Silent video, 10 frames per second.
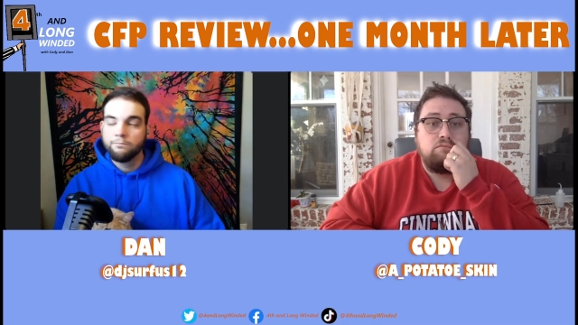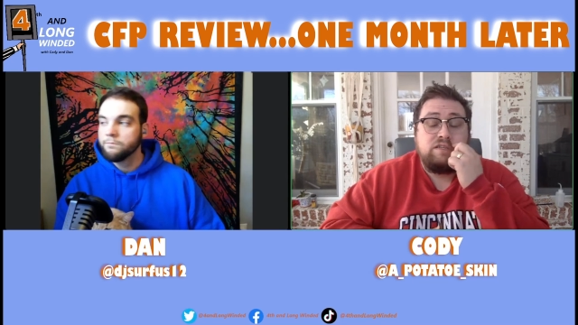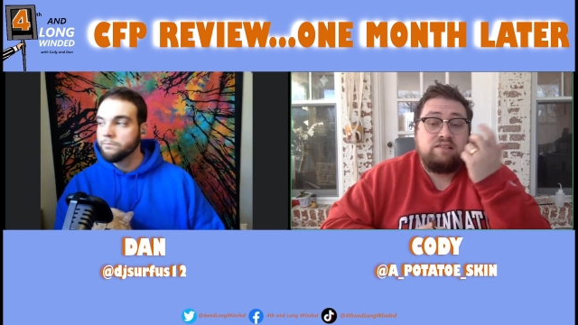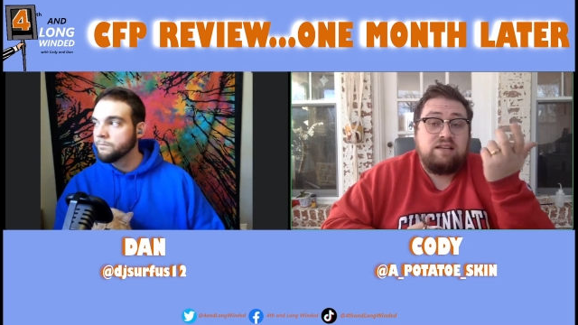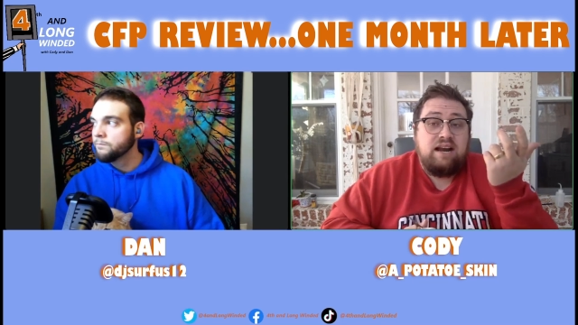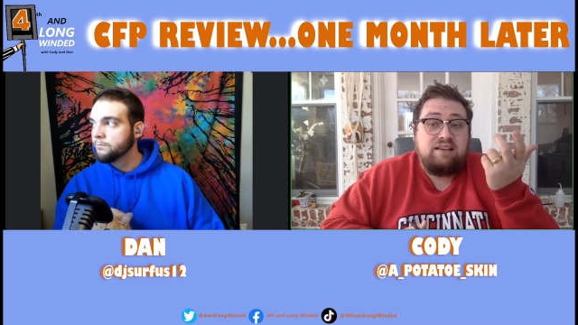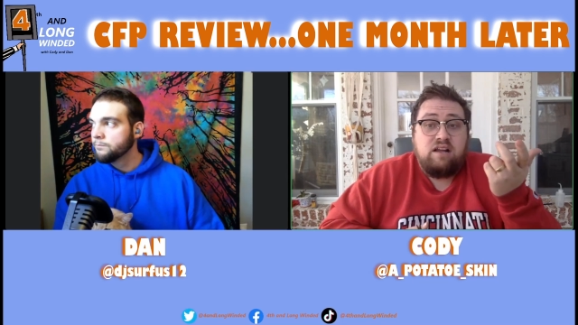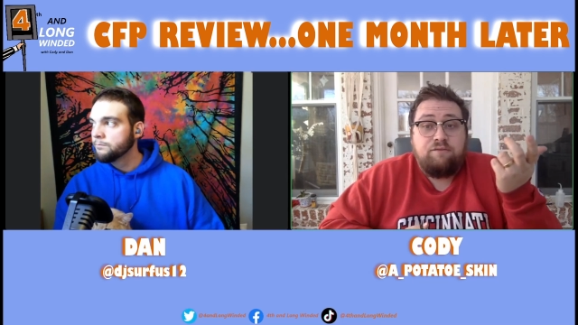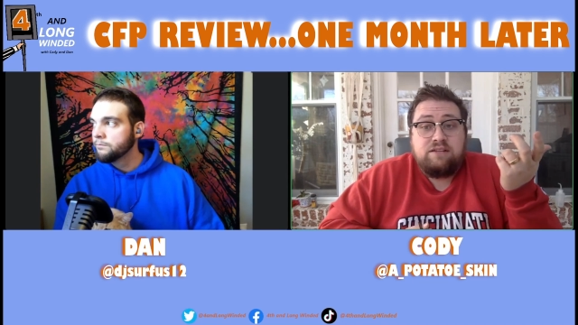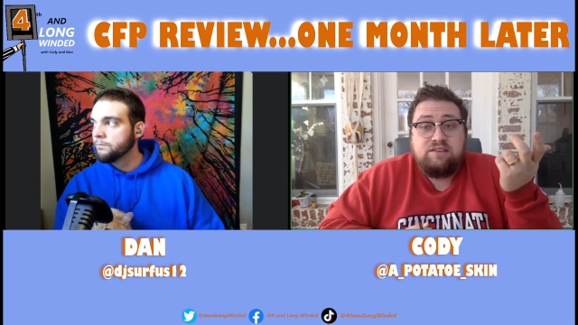Speaker 1: Cincinnati's
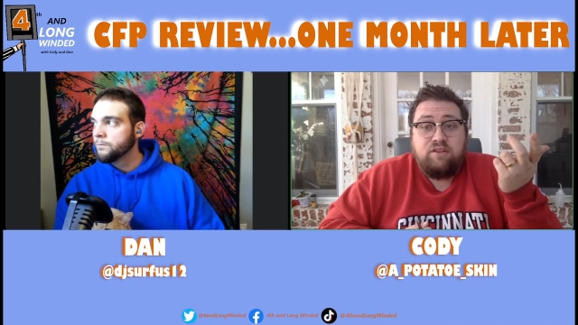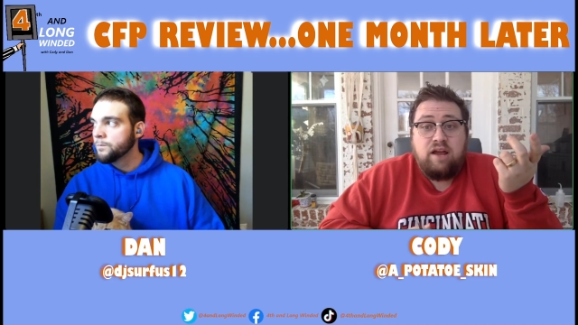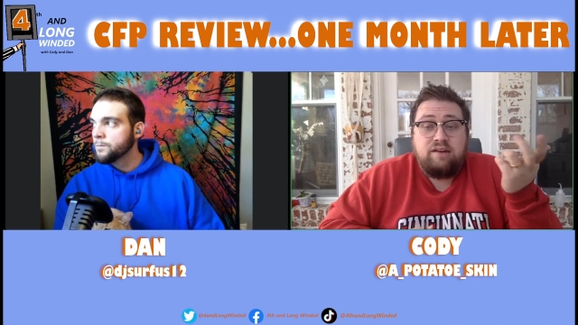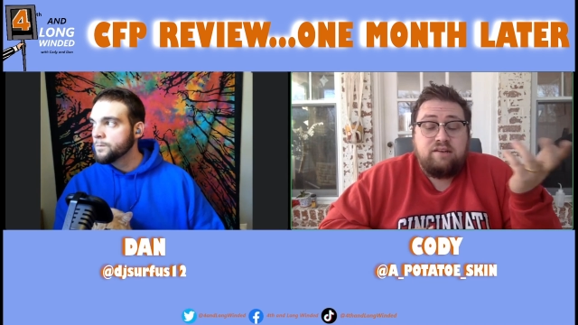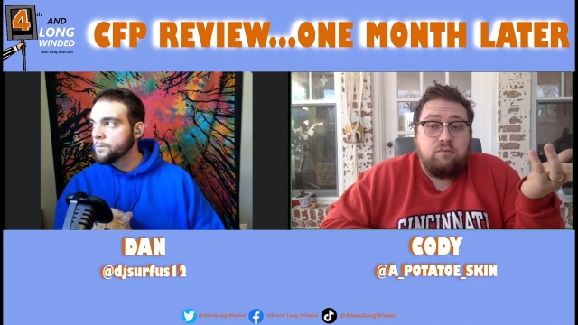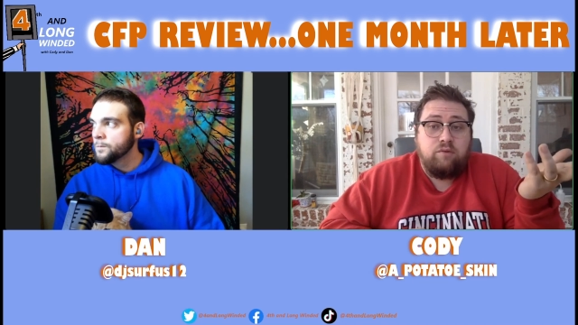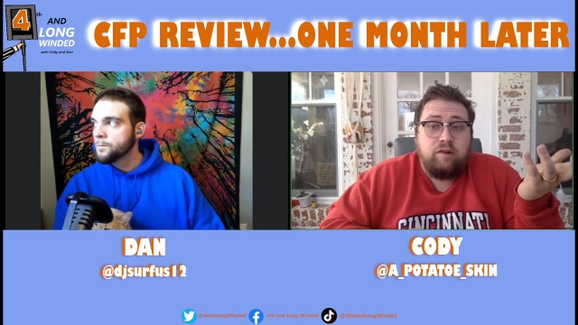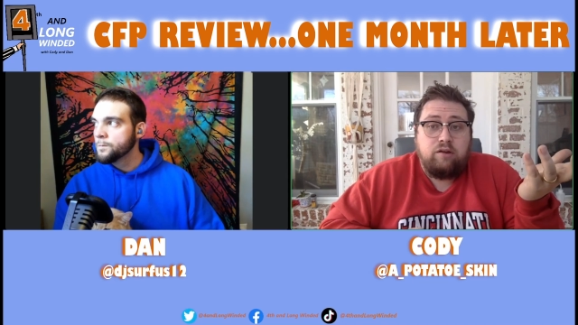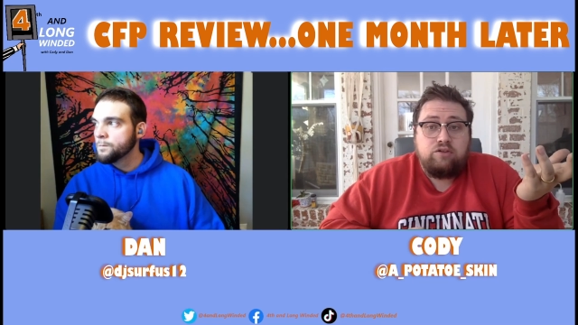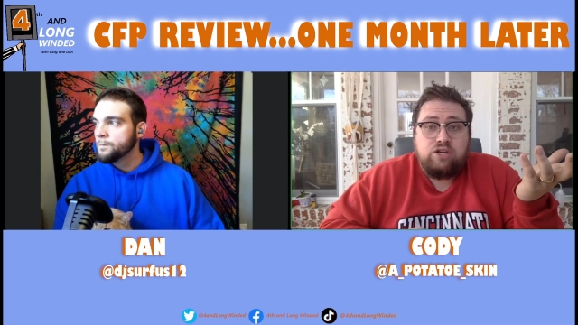offensive line did a
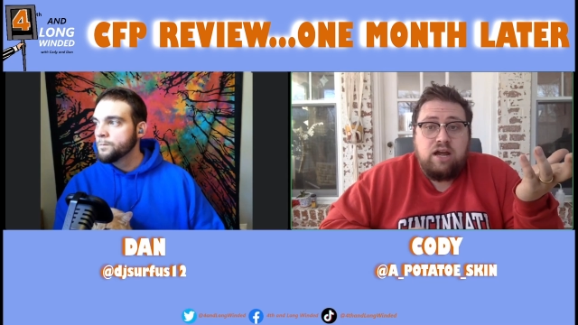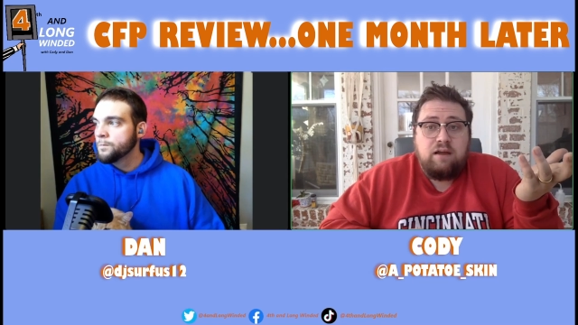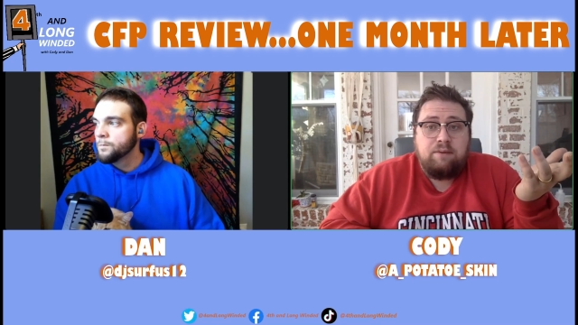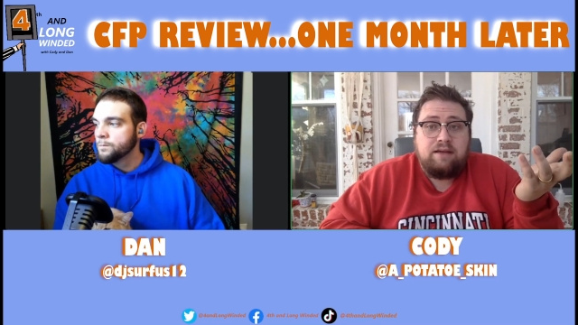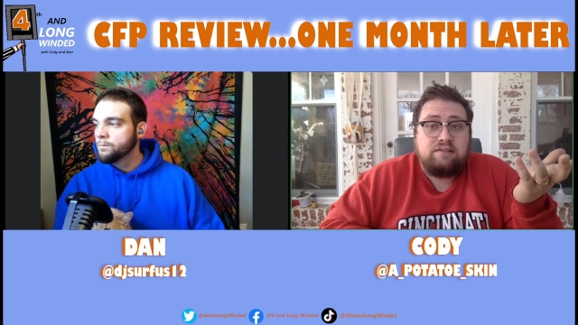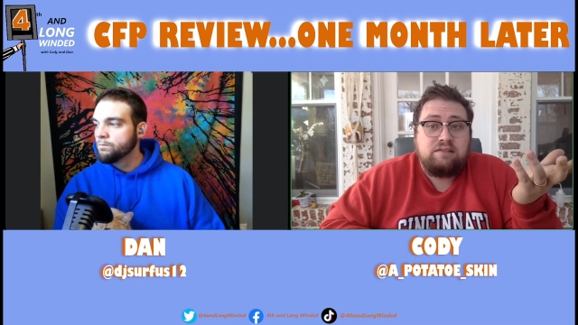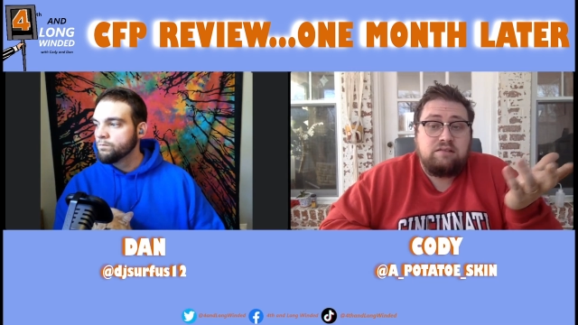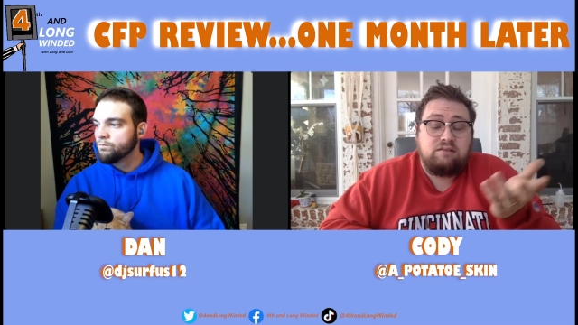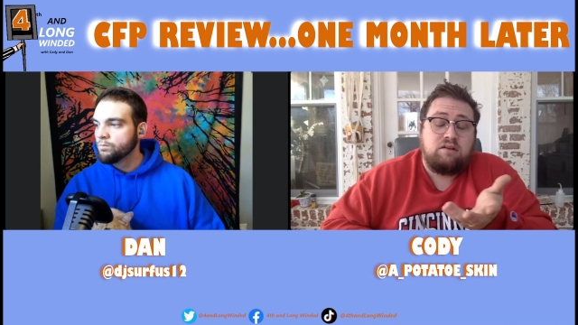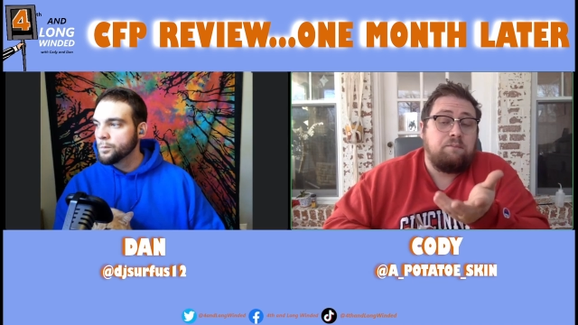really good job as
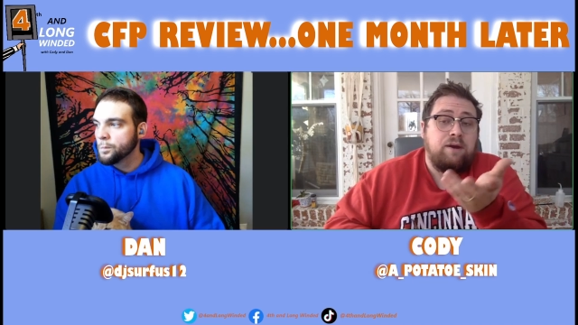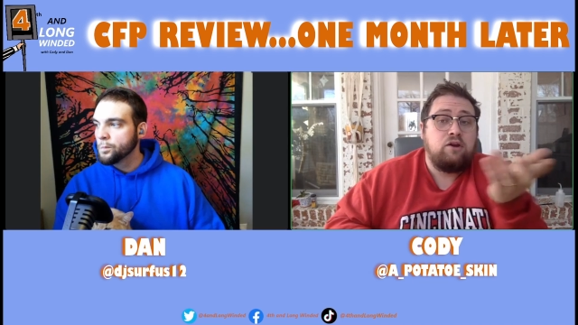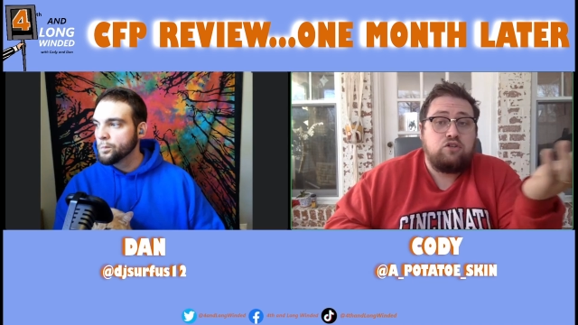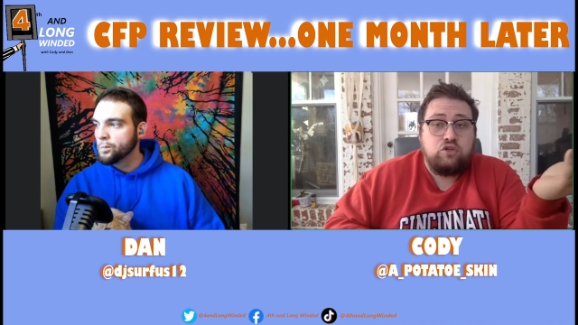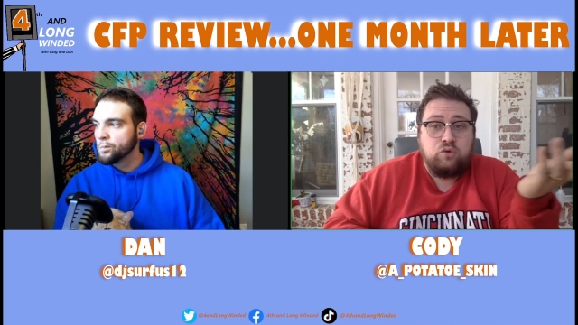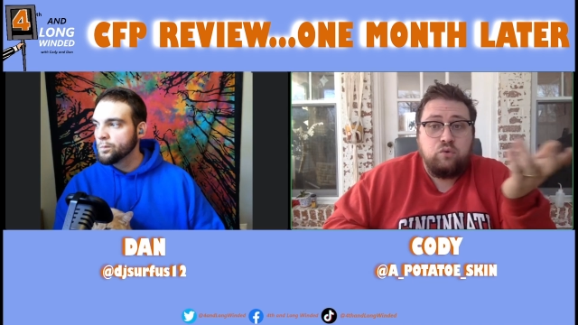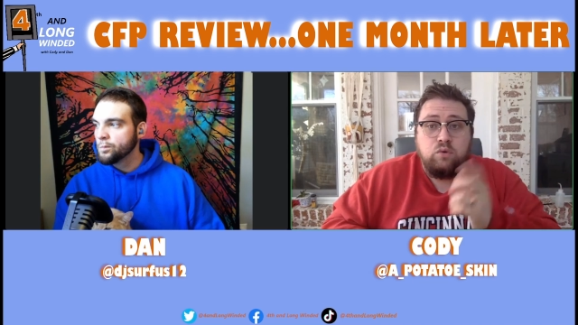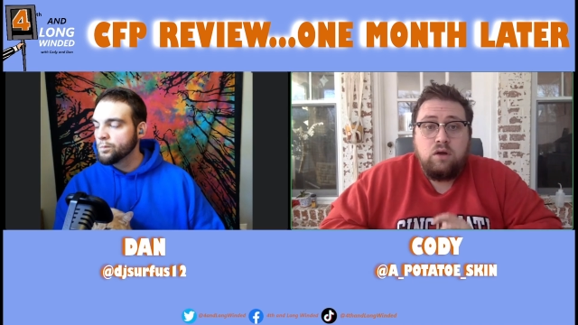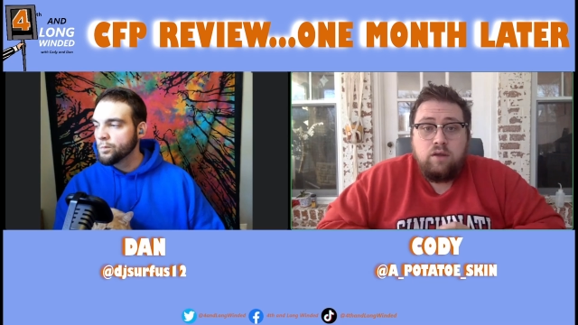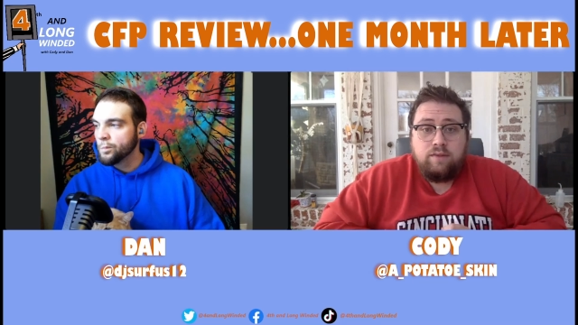compared
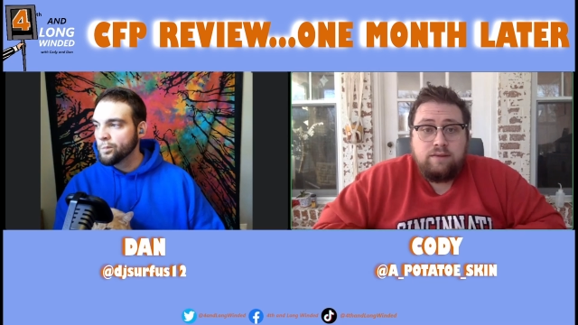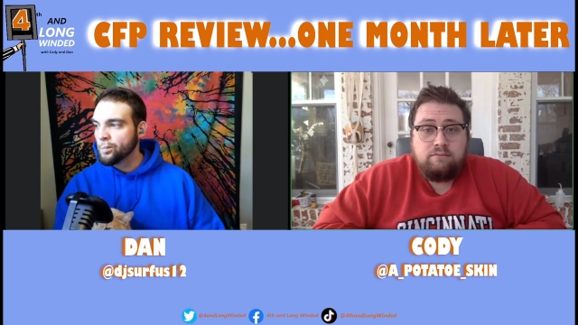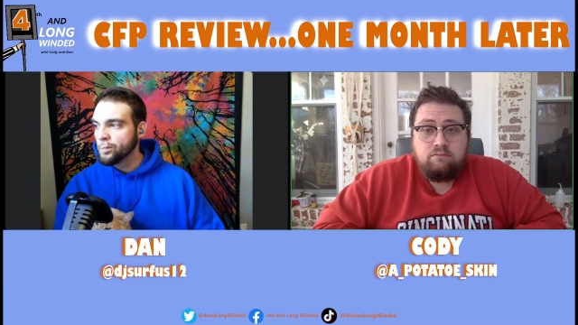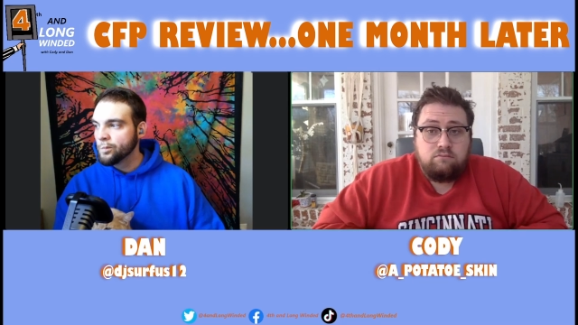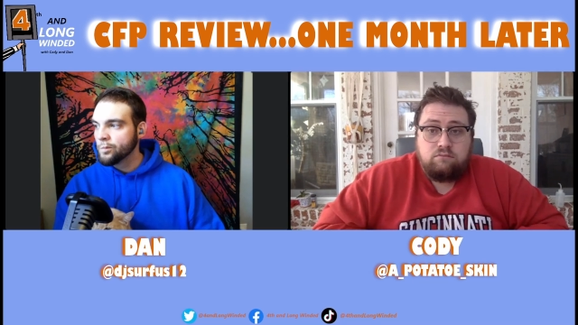to the